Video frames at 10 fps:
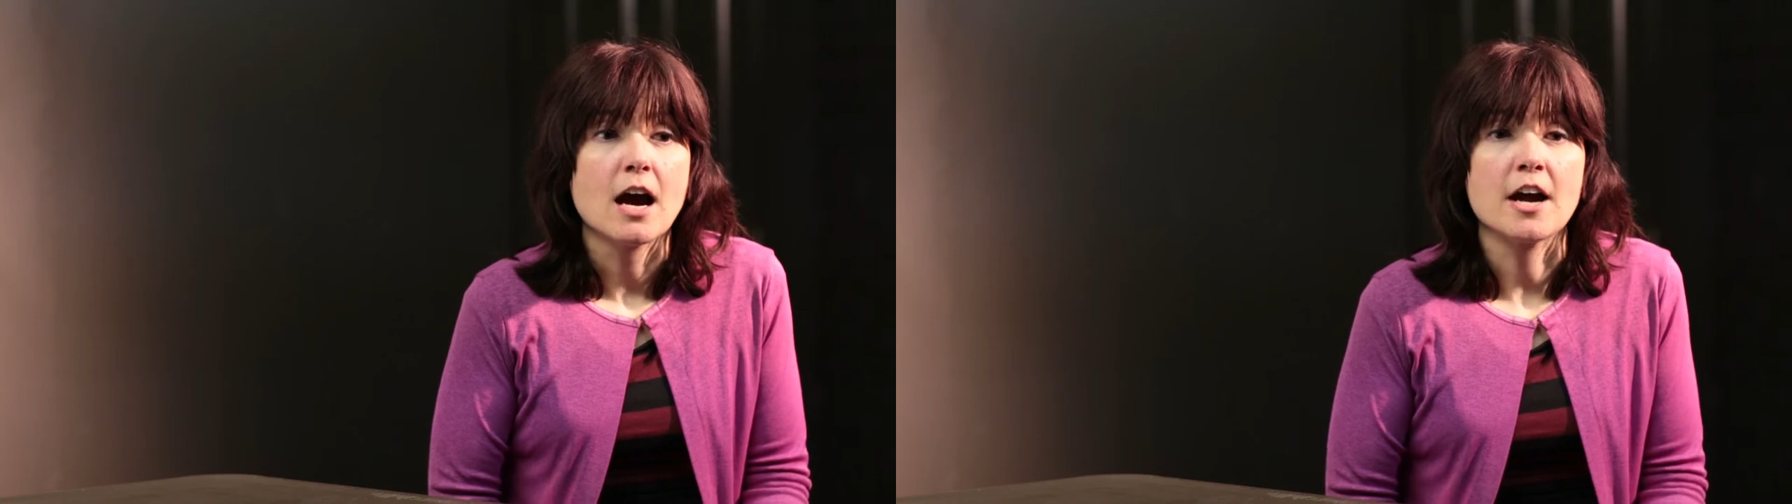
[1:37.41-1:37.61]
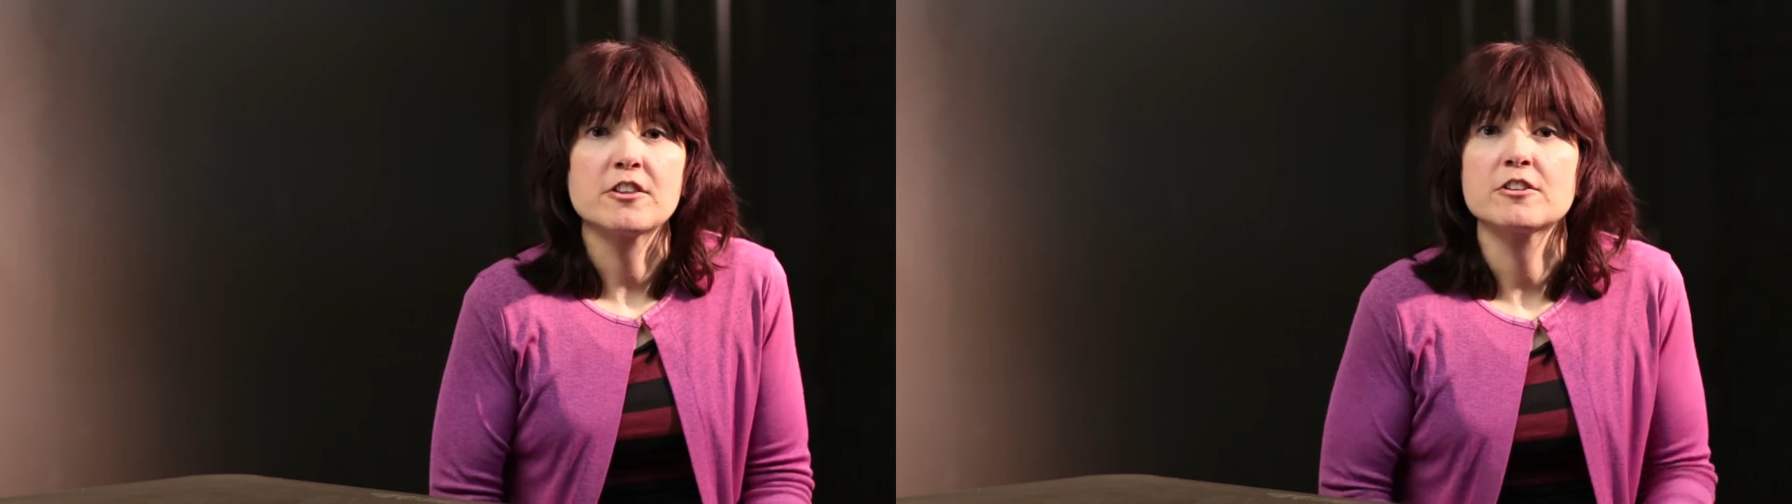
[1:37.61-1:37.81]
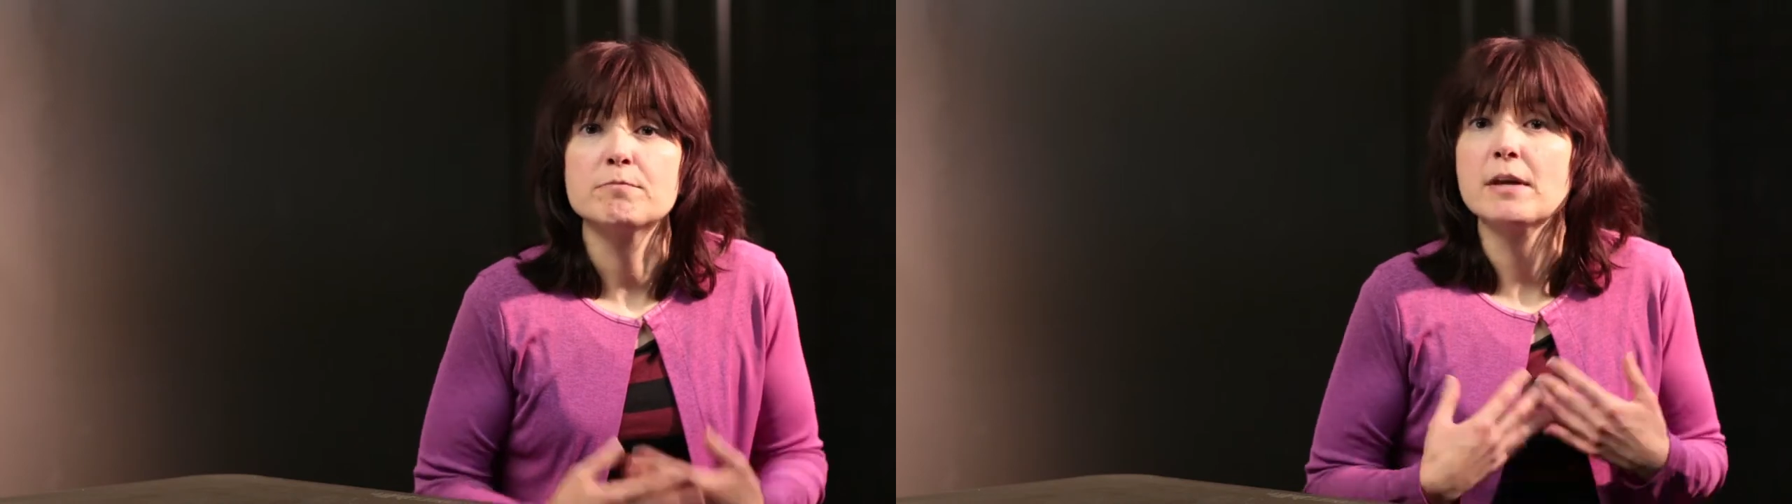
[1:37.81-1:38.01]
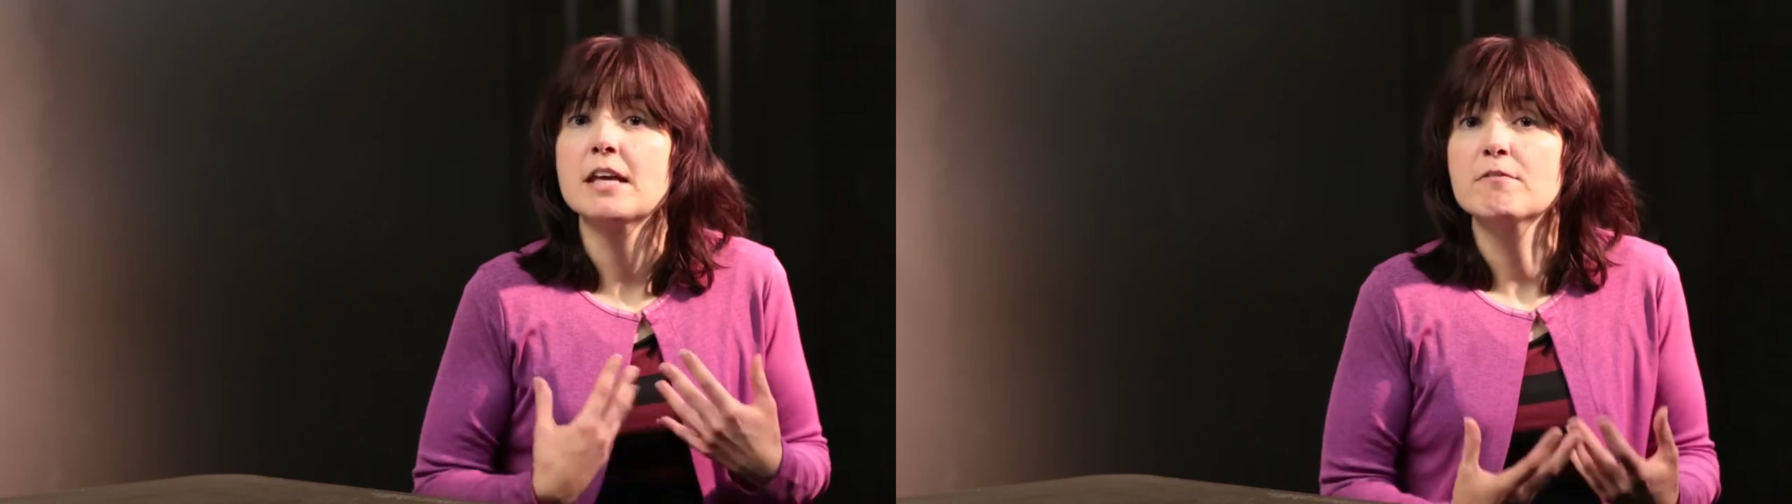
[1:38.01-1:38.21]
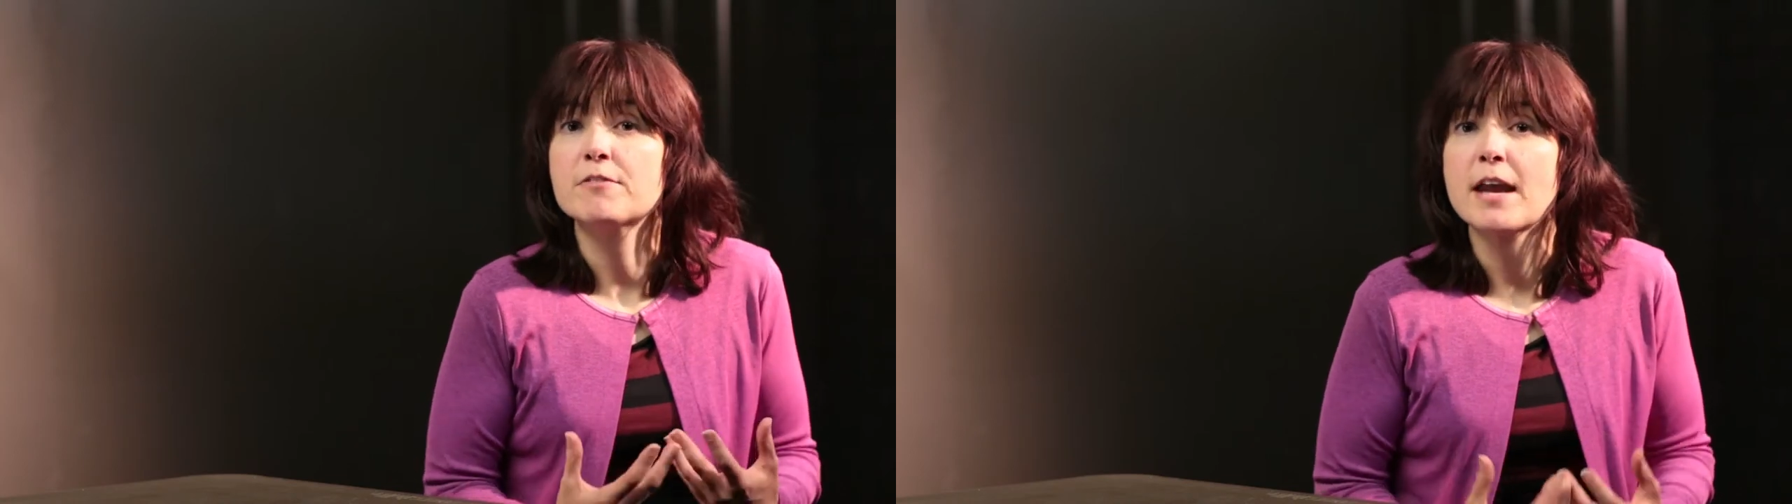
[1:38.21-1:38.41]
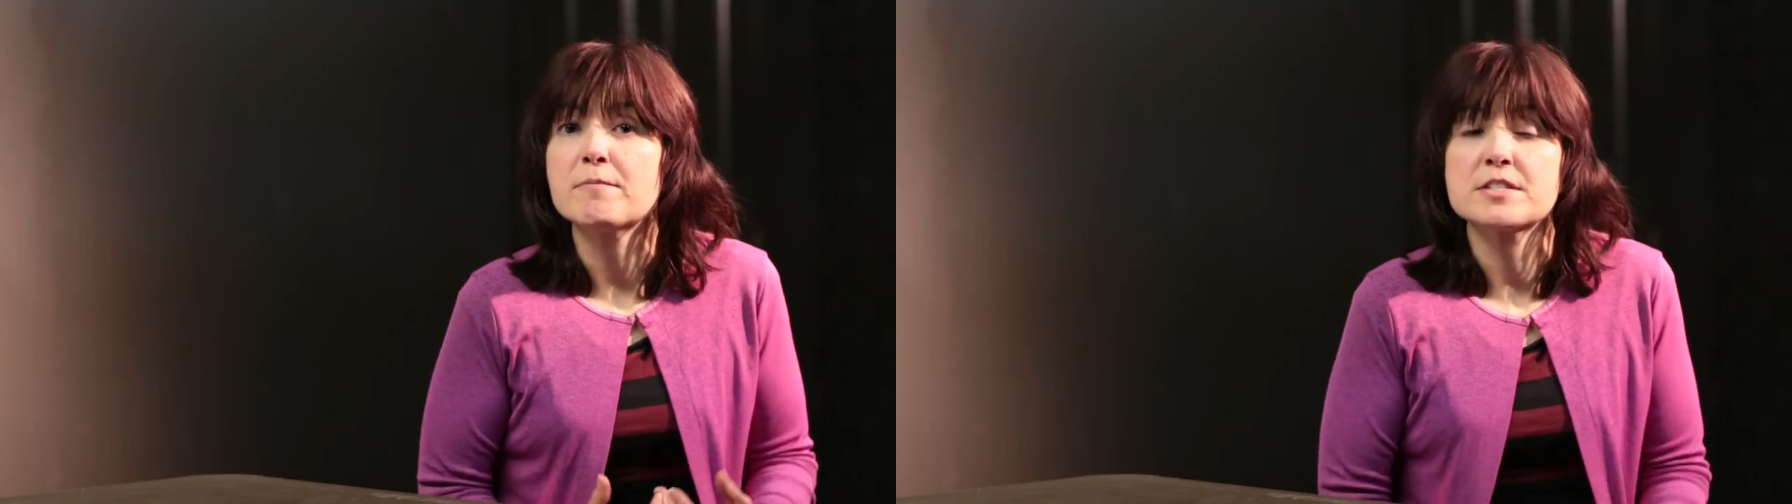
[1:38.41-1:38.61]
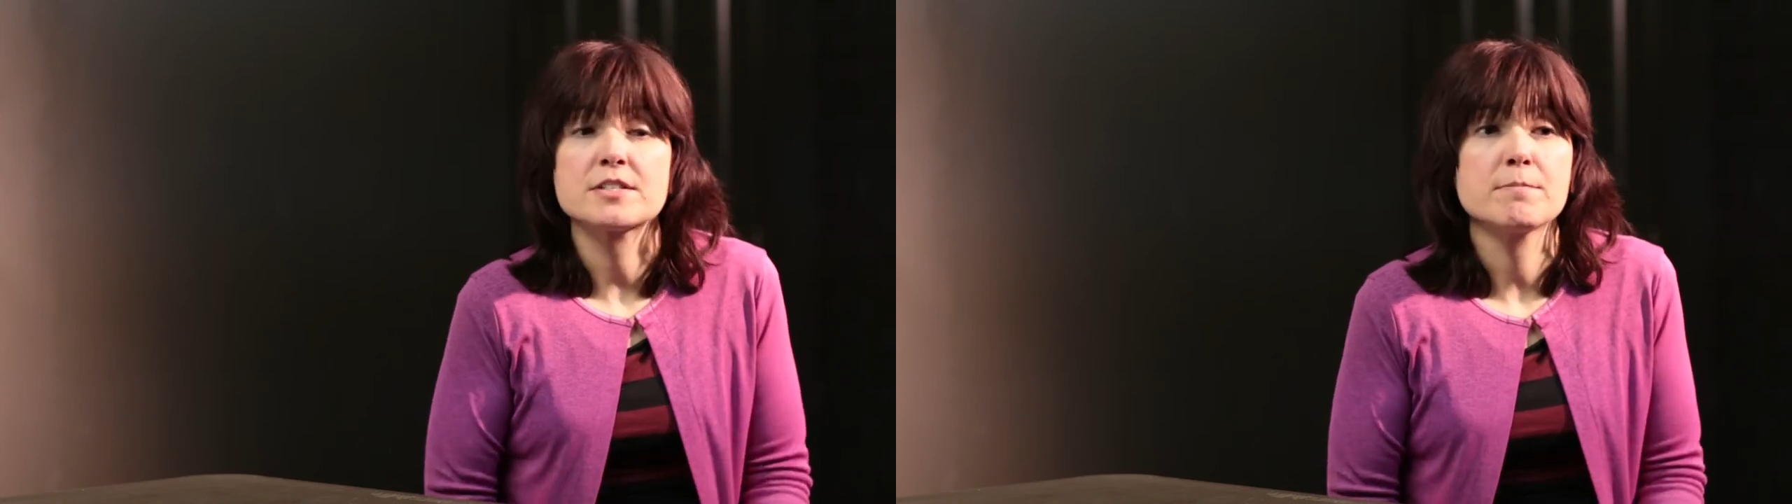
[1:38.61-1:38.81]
either being famous